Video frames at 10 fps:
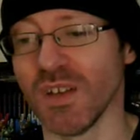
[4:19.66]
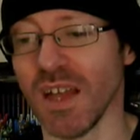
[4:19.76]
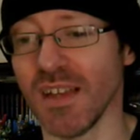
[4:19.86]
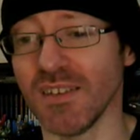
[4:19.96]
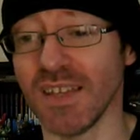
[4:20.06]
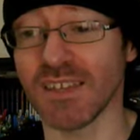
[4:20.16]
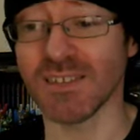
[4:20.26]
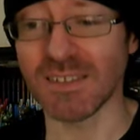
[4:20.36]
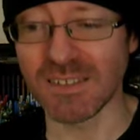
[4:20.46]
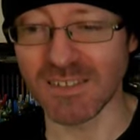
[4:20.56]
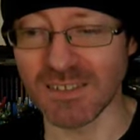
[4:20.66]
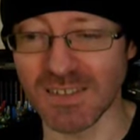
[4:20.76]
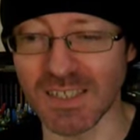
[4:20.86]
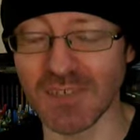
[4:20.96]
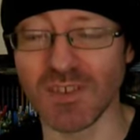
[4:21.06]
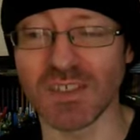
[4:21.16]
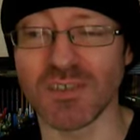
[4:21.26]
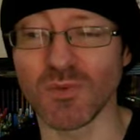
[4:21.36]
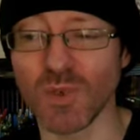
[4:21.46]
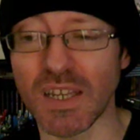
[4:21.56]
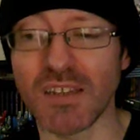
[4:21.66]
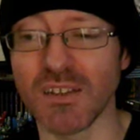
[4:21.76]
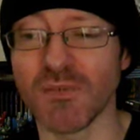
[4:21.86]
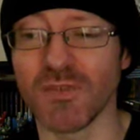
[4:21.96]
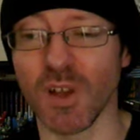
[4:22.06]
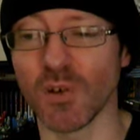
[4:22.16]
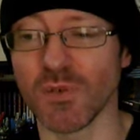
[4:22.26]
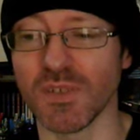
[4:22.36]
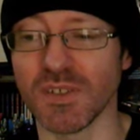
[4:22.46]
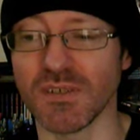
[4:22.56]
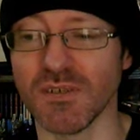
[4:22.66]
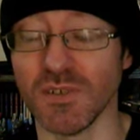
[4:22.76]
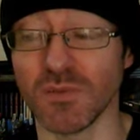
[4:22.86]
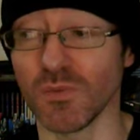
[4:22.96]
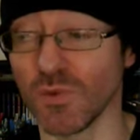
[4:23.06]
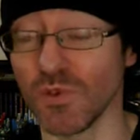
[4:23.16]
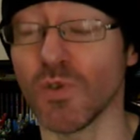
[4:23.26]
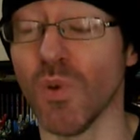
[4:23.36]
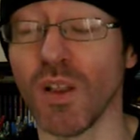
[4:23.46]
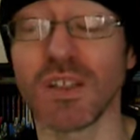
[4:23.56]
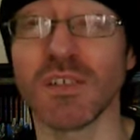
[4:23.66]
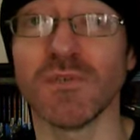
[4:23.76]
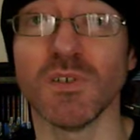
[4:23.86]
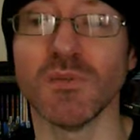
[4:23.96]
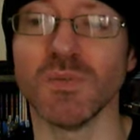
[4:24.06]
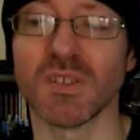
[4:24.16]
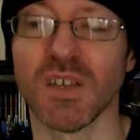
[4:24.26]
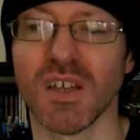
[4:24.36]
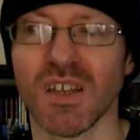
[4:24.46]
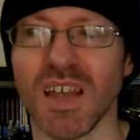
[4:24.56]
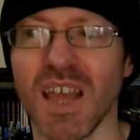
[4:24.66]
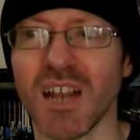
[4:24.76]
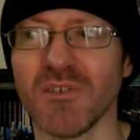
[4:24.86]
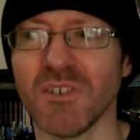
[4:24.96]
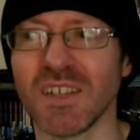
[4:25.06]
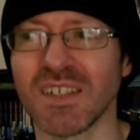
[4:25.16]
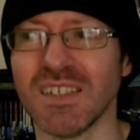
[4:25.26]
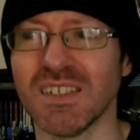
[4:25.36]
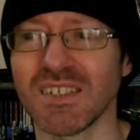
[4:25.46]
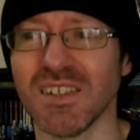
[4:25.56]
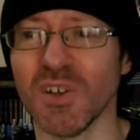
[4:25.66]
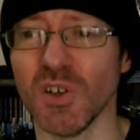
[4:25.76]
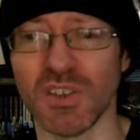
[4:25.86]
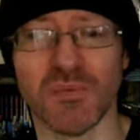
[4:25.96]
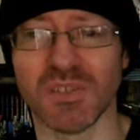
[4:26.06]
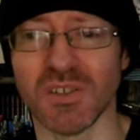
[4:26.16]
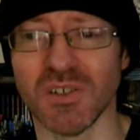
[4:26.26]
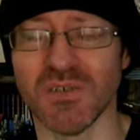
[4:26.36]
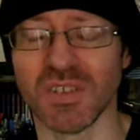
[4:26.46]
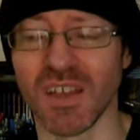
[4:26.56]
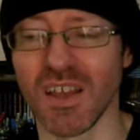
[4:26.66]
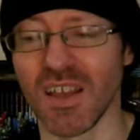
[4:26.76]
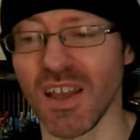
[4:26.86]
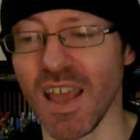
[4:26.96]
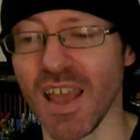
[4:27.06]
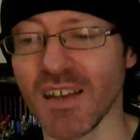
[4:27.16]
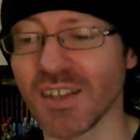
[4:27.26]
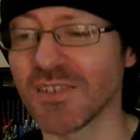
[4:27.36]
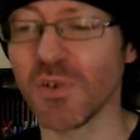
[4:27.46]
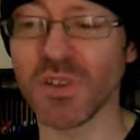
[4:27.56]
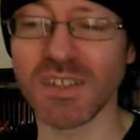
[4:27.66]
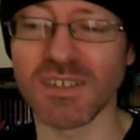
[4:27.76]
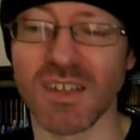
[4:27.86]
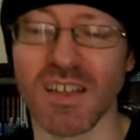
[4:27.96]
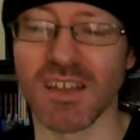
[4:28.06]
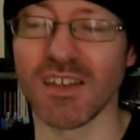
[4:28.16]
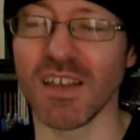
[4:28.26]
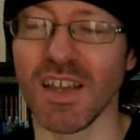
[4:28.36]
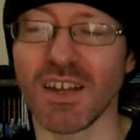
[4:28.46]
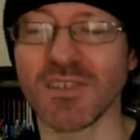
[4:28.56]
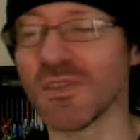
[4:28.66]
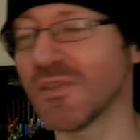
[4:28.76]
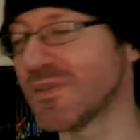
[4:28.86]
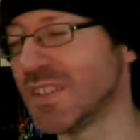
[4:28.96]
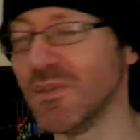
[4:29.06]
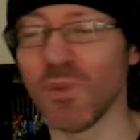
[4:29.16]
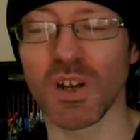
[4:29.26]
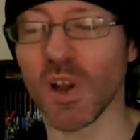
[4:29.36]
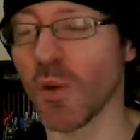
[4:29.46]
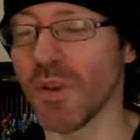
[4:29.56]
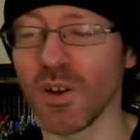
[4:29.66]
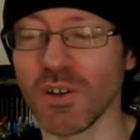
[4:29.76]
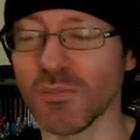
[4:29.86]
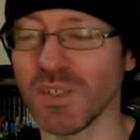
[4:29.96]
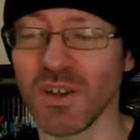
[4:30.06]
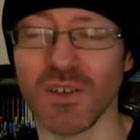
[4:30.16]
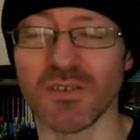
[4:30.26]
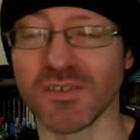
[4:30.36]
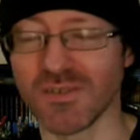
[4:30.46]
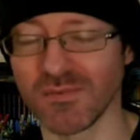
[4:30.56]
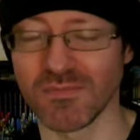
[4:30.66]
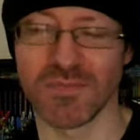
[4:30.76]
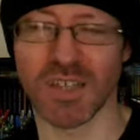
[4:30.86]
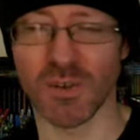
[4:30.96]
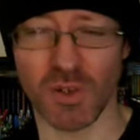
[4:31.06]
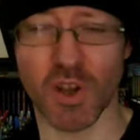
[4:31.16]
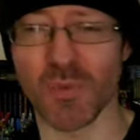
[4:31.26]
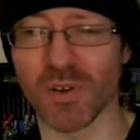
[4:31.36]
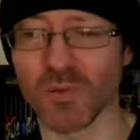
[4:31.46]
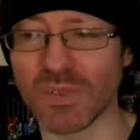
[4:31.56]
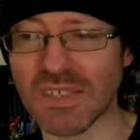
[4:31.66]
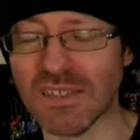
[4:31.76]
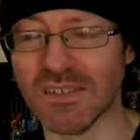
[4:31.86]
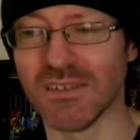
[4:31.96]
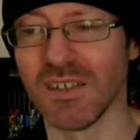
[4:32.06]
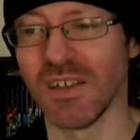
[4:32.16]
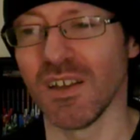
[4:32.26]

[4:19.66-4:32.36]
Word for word: And they're consistent. They're giving us a regular flow of these, you know, quality films. And I feel like they're just going to hurt themselves. And I saw this, and I sort of didn't want to comment on it because I don't want to comment on religion.